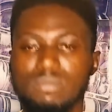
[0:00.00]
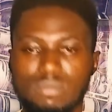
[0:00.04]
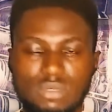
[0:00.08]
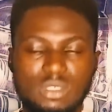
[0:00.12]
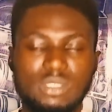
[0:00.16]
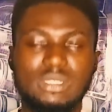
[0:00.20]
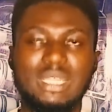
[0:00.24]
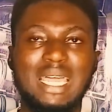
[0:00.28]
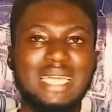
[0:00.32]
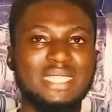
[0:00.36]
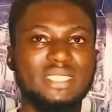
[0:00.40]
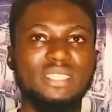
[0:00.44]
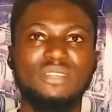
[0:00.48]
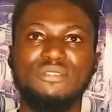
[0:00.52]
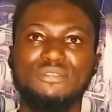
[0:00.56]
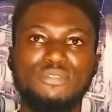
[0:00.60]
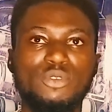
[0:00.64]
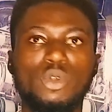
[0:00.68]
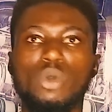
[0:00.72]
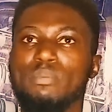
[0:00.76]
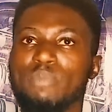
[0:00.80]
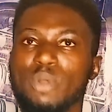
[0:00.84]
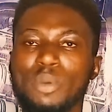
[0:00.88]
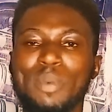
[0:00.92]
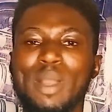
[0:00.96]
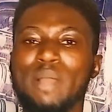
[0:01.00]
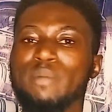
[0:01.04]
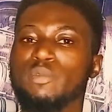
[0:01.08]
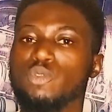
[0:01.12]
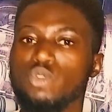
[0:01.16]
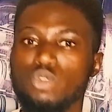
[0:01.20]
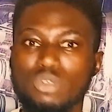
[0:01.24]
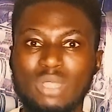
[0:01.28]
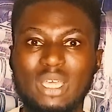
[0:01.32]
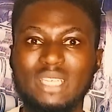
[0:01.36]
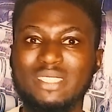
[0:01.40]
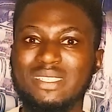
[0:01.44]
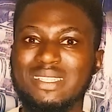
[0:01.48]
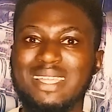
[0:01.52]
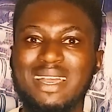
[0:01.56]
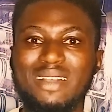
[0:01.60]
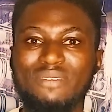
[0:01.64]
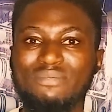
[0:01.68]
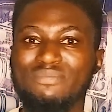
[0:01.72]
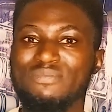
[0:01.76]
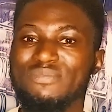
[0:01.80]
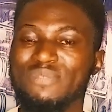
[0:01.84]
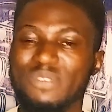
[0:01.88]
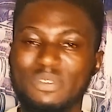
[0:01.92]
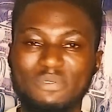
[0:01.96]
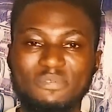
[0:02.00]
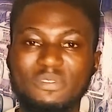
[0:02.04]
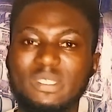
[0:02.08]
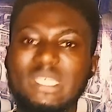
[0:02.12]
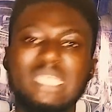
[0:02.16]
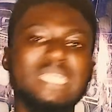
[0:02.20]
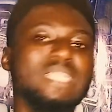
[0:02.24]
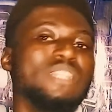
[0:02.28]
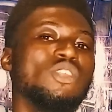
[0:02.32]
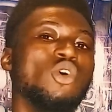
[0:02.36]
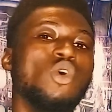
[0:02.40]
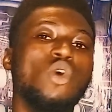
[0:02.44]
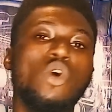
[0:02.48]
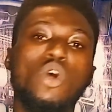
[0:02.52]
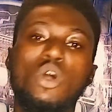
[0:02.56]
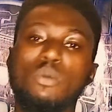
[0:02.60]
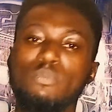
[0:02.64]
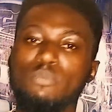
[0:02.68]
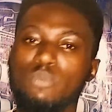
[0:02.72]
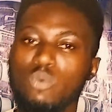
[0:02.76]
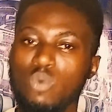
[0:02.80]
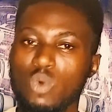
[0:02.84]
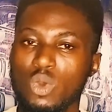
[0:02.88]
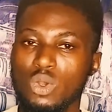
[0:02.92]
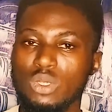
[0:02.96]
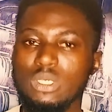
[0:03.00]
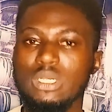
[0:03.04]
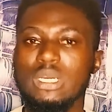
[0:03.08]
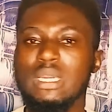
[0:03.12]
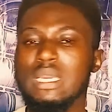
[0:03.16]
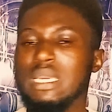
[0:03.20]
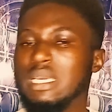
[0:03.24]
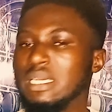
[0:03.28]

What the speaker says: starting from probably 2015 upward,